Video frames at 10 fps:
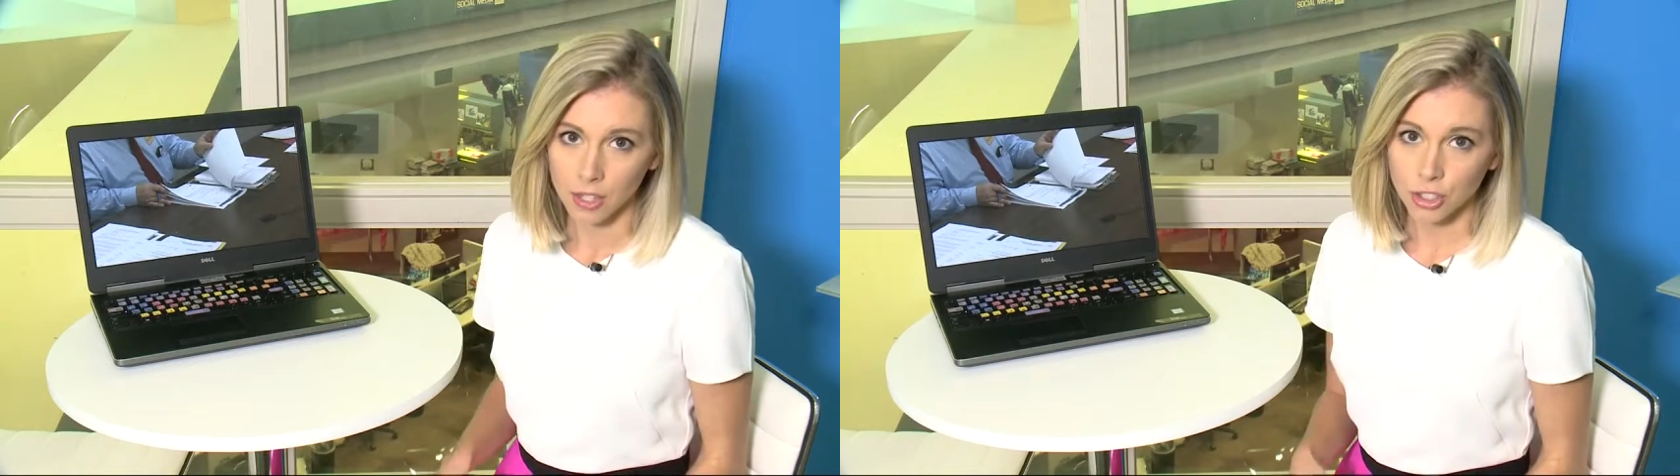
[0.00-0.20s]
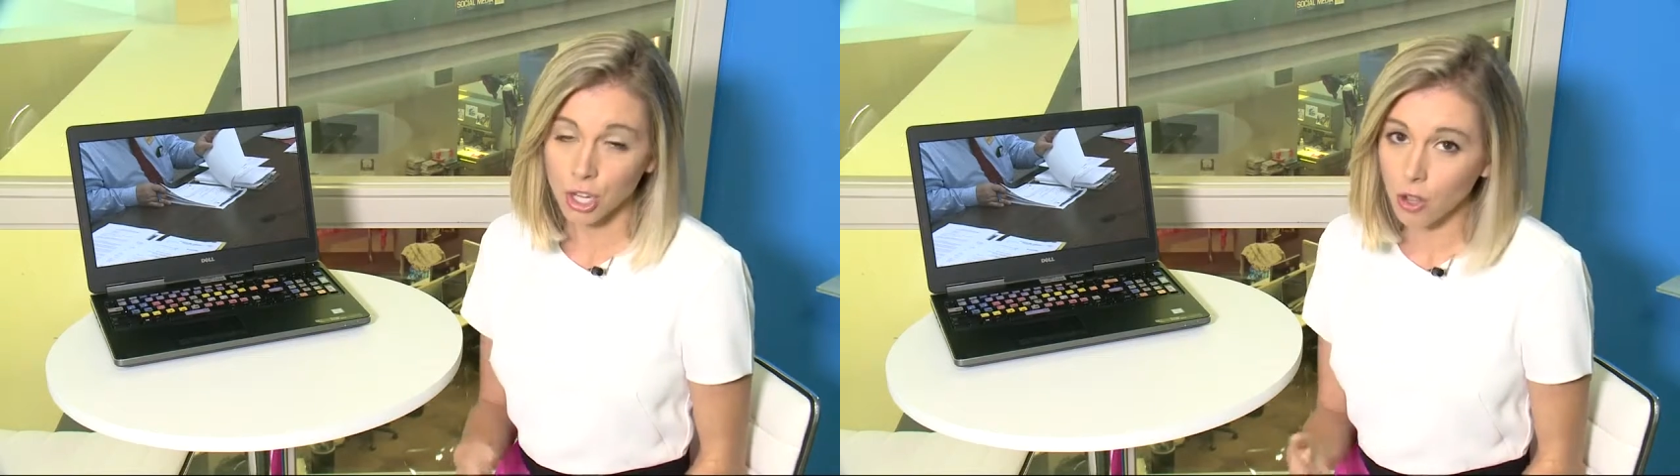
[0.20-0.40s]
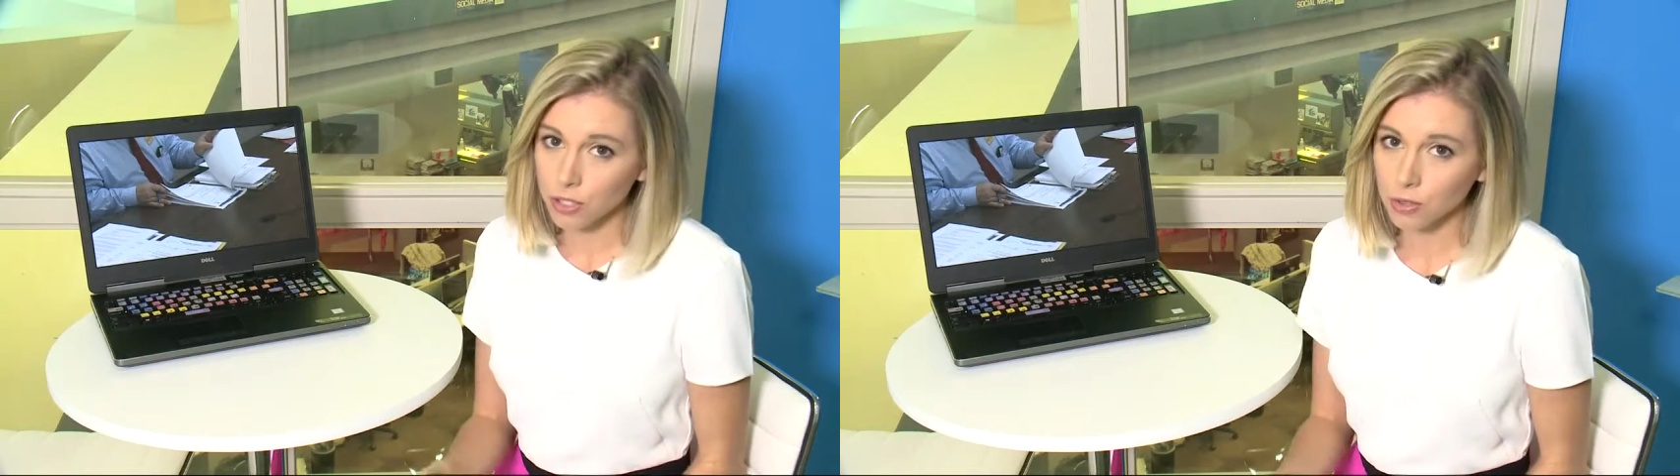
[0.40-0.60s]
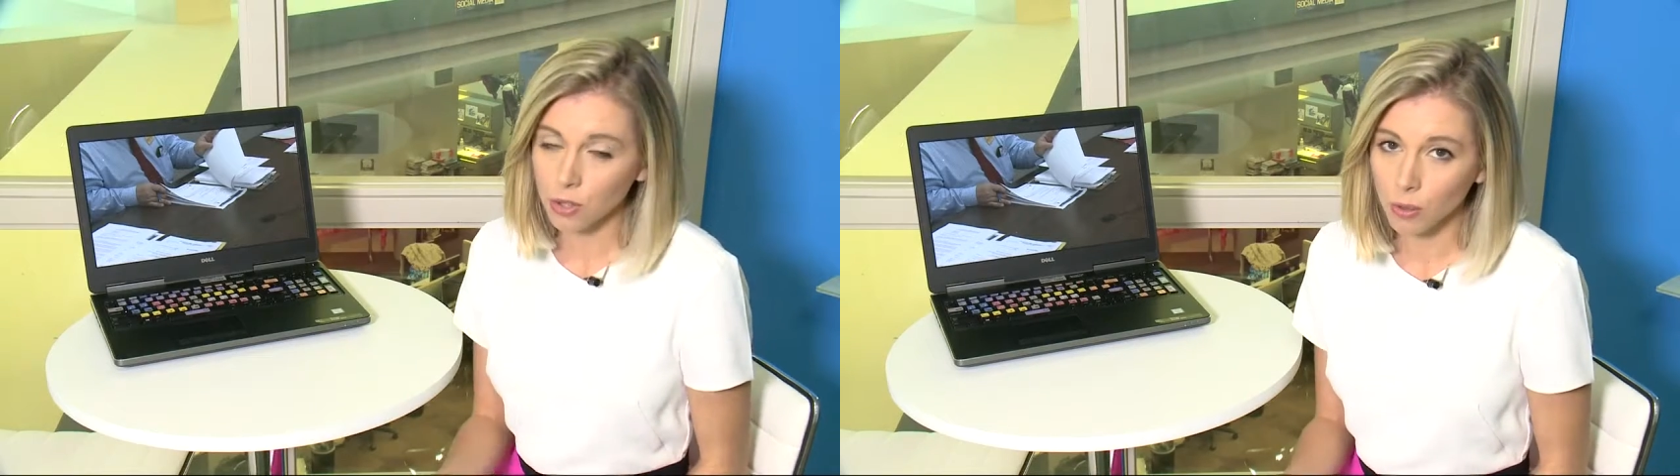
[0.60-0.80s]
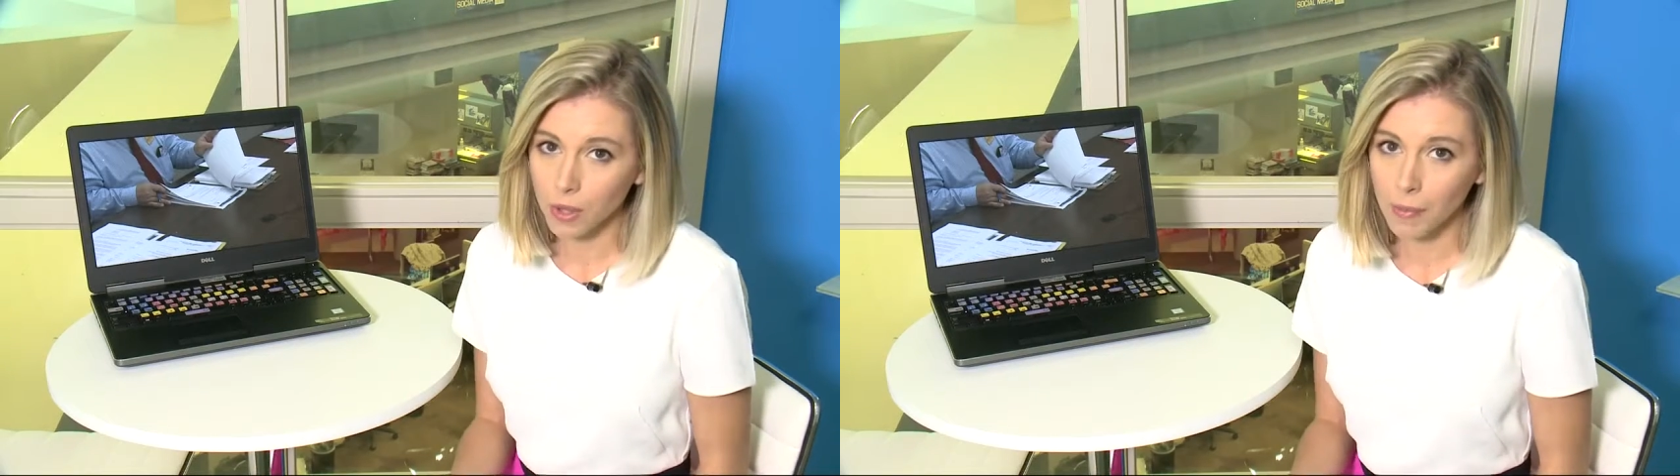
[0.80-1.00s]
She also
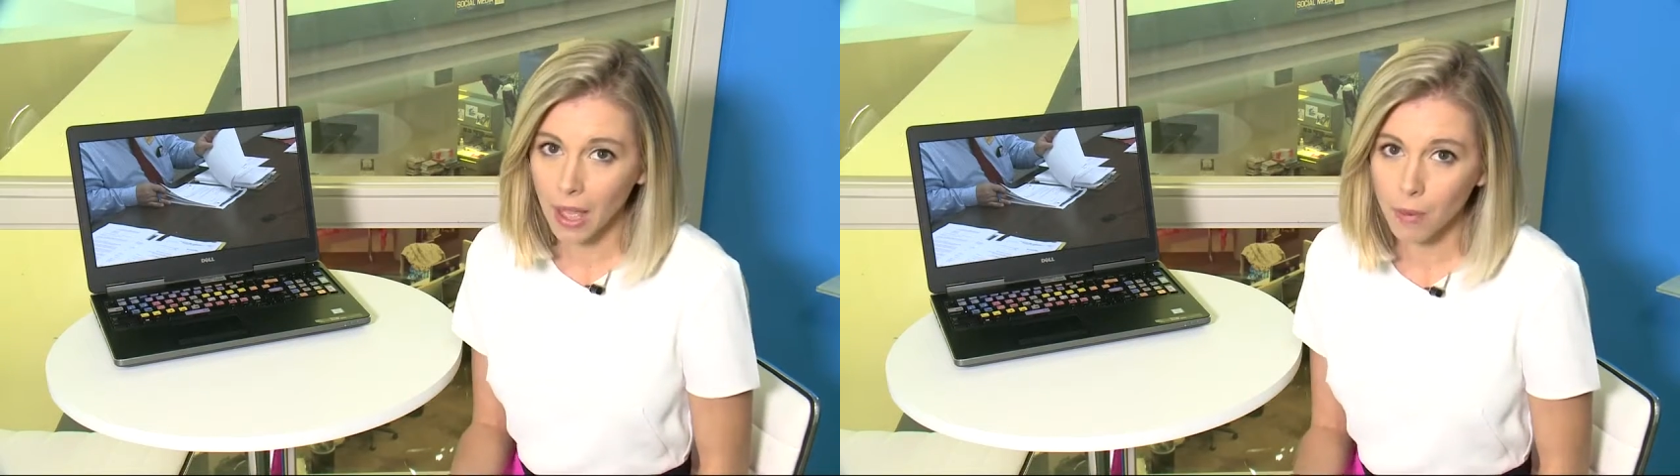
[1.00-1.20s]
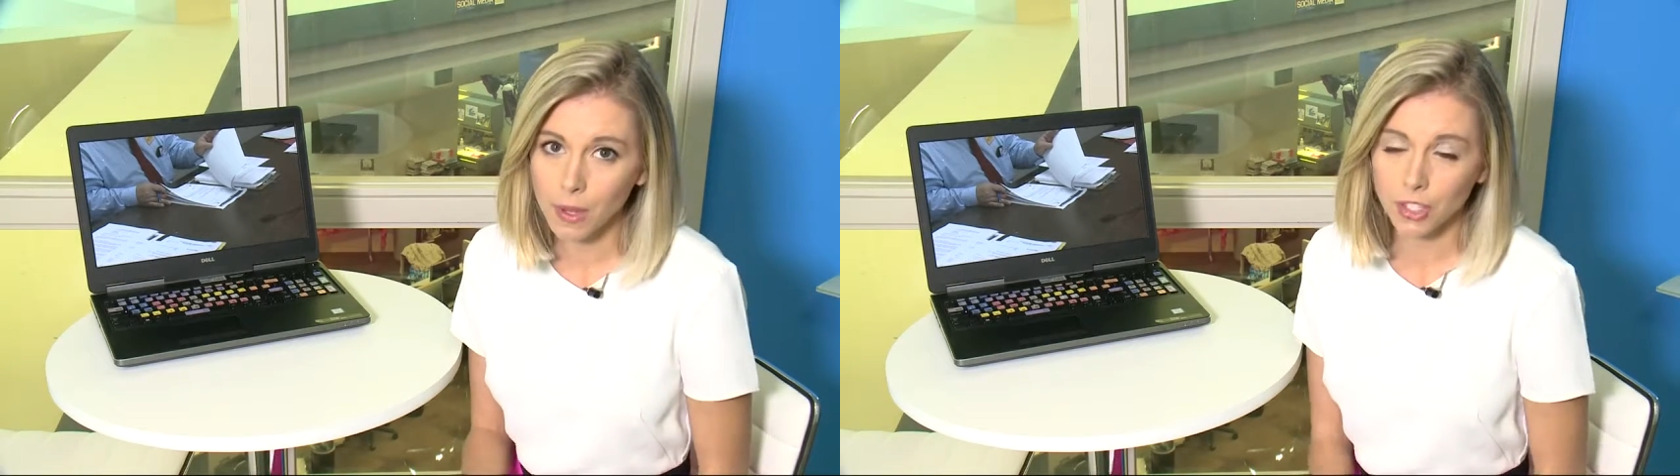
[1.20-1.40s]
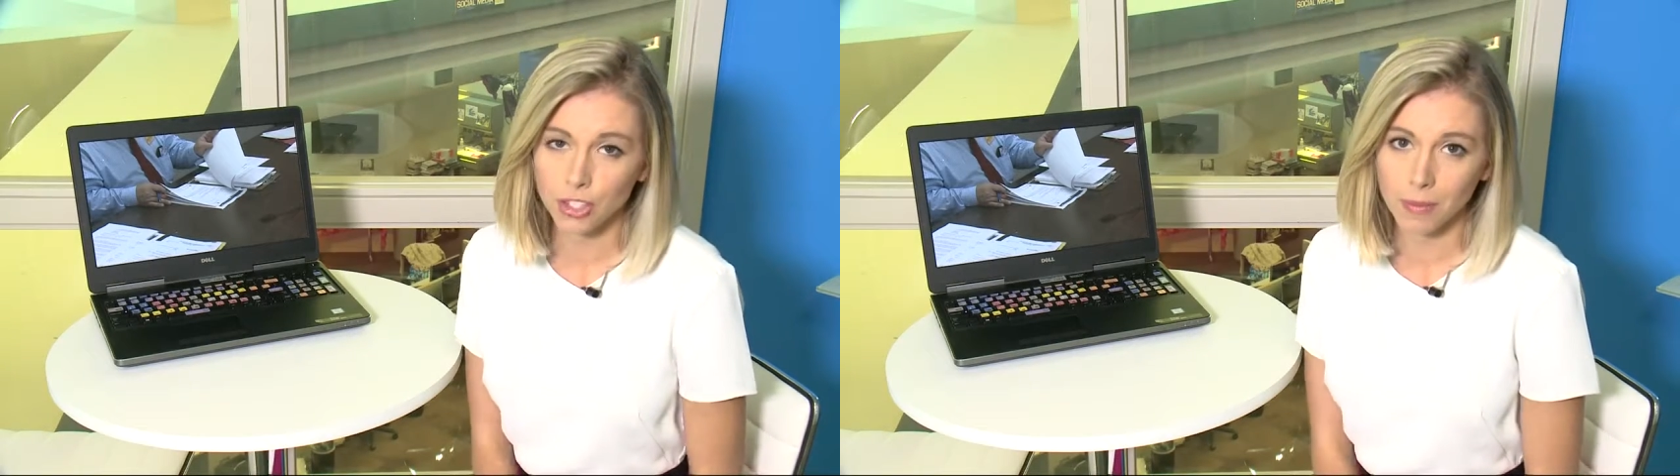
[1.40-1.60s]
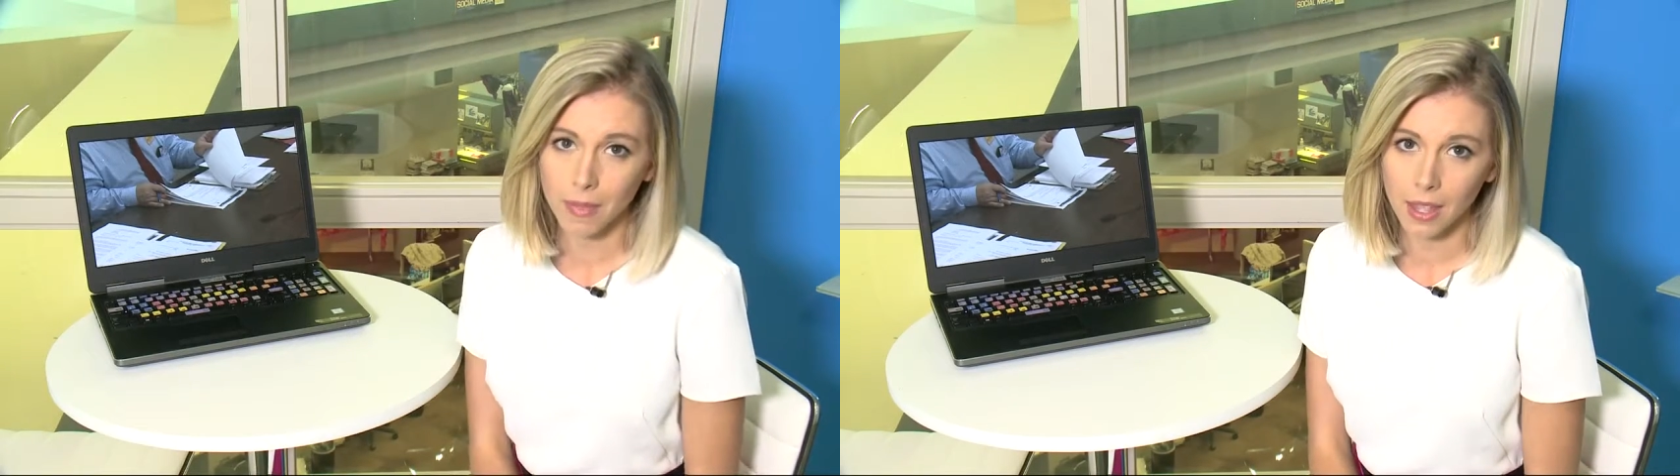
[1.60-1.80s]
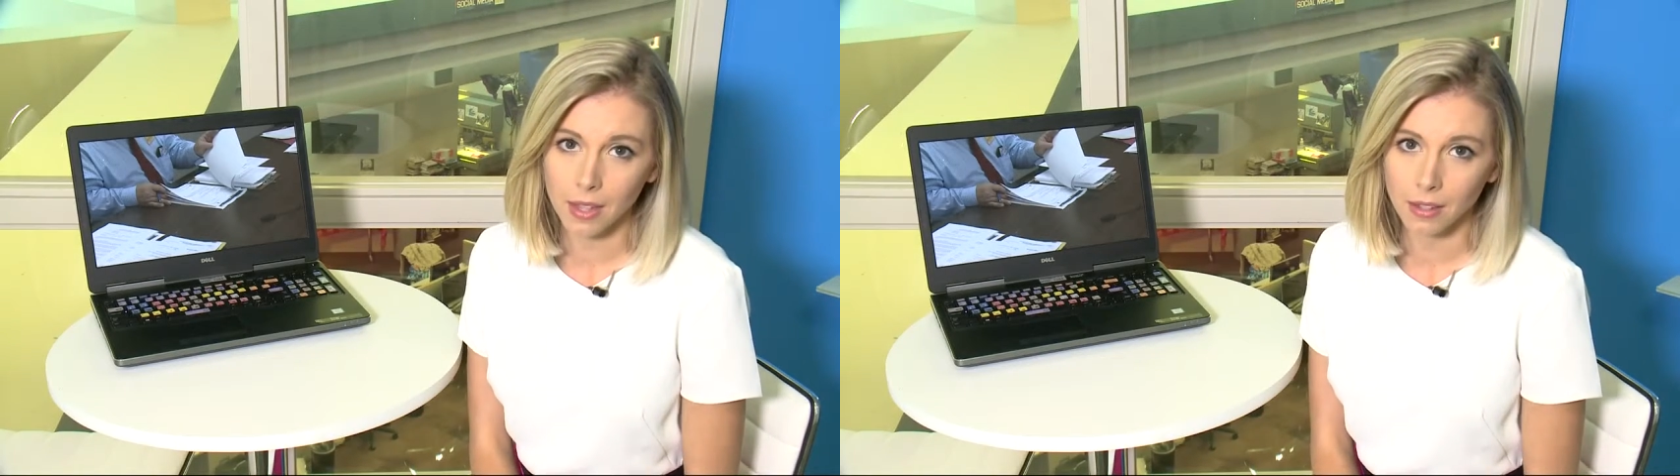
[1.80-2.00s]
told them how much she
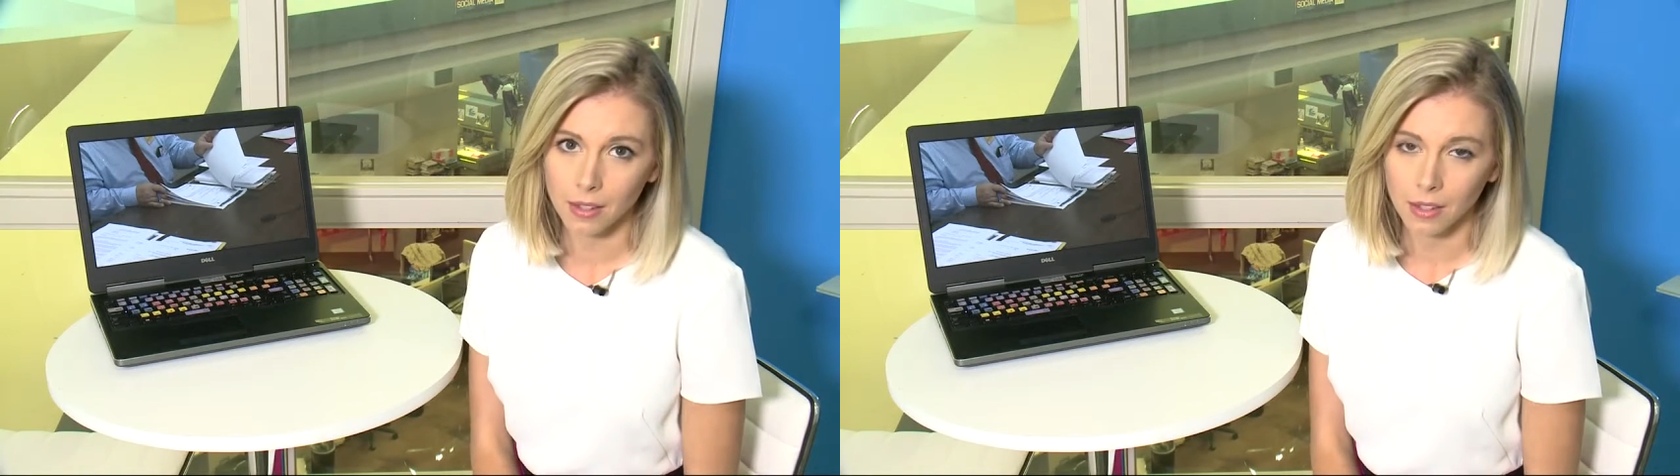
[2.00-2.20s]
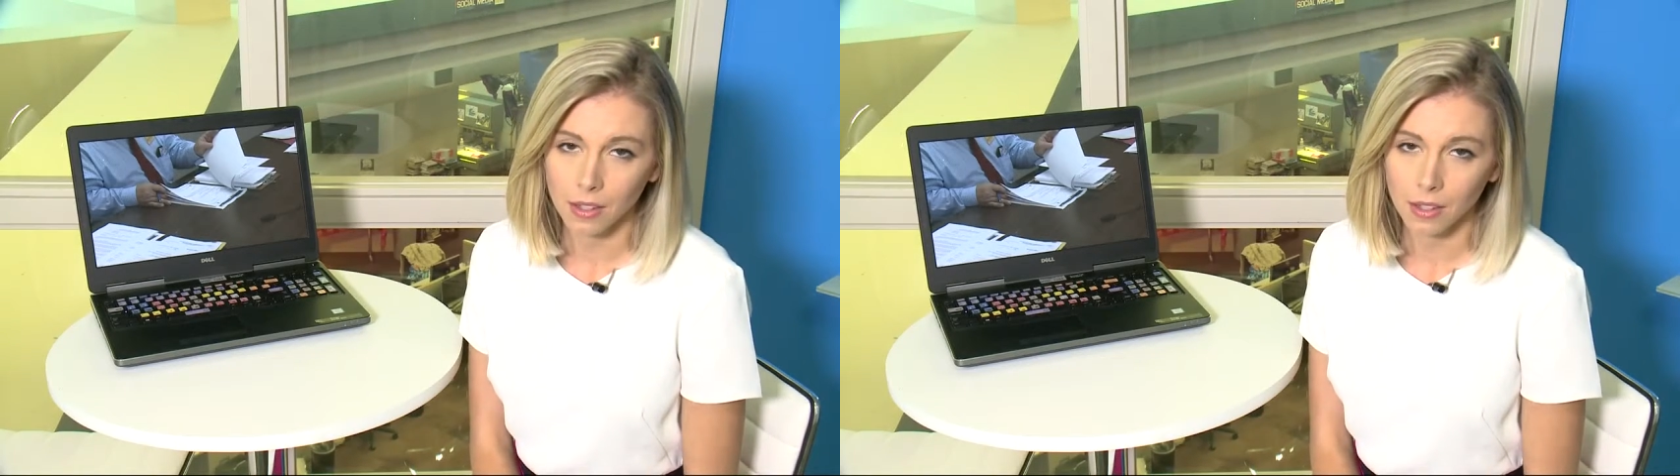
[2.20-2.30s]
made.